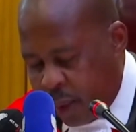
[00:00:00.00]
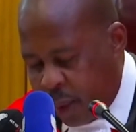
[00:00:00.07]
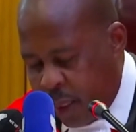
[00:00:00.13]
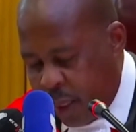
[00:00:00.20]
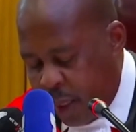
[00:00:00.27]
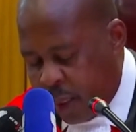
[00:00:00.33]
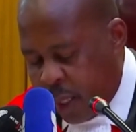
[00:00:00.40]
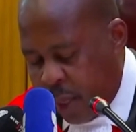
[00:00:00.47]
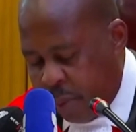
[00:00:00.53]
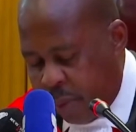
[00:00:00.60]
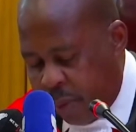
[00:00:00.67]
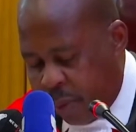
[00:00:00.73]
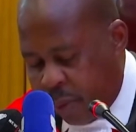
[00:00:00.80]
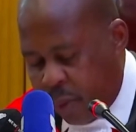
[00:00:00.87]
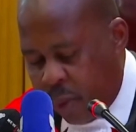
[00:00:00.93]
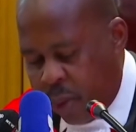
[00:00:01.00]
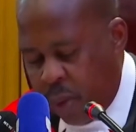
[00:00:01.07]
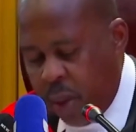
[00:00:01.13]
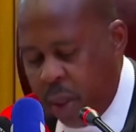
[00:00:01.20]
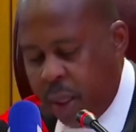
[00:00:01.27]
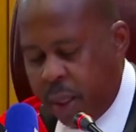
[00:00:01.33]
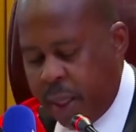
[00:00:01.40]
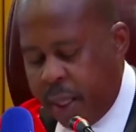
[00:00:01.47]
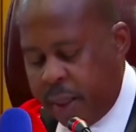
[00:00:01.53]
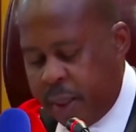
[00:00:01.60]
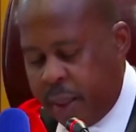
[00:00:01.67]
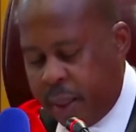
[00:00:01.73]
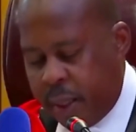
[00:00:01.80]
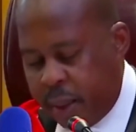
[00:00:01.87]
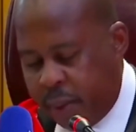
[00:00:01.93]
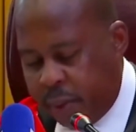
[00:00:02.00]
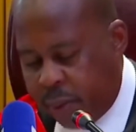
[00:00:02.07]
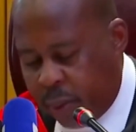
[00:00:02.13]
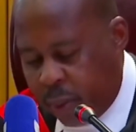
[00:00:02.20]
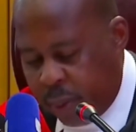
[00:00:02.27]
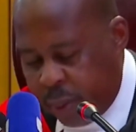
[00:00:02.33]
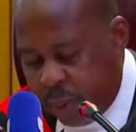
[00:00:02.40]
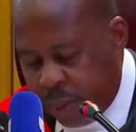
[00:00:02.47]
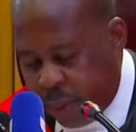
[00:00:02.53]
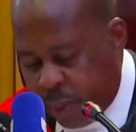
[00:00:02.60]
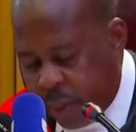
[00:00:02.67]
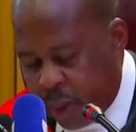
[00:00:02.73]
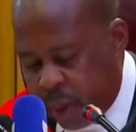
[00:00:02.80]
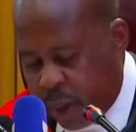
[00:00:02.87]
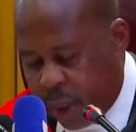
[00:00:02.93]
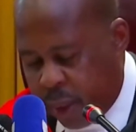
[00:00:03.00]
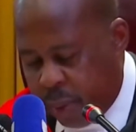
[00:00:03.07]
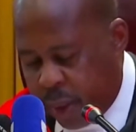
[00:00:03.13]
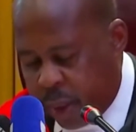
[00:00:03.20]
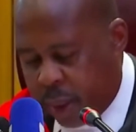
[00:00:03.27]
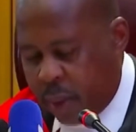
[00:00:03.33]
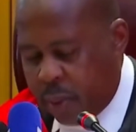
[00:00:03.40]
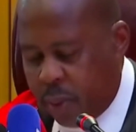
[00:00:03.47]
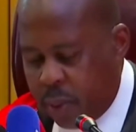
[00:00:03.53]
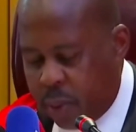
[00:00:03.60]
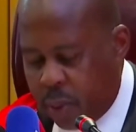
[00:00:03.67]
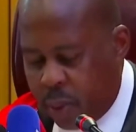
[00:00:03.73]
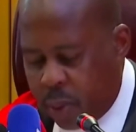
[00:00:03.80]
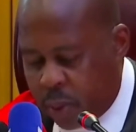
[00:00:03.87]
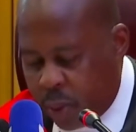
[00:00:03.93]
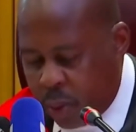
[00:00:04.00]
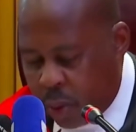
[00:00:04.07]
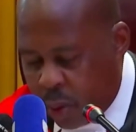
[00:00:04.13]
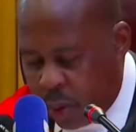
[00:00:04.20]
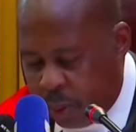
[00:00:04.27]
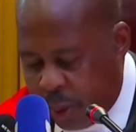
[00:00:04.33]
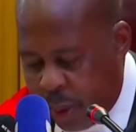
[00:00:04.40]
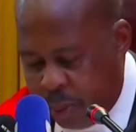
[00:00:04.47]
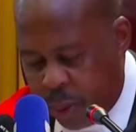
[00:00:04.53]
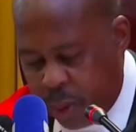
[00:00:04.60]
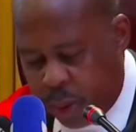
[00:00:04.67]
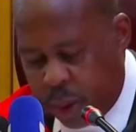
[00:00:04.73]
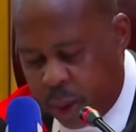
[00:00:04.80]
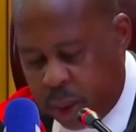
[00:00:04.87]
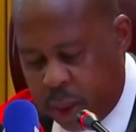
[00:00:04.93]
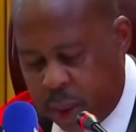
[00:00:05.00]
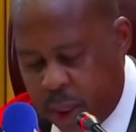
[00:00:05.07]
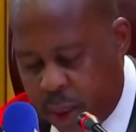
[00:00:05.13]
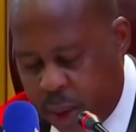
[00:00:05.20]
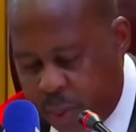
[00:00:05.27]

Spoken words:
any time before 1994. The matter could also not be prosecuted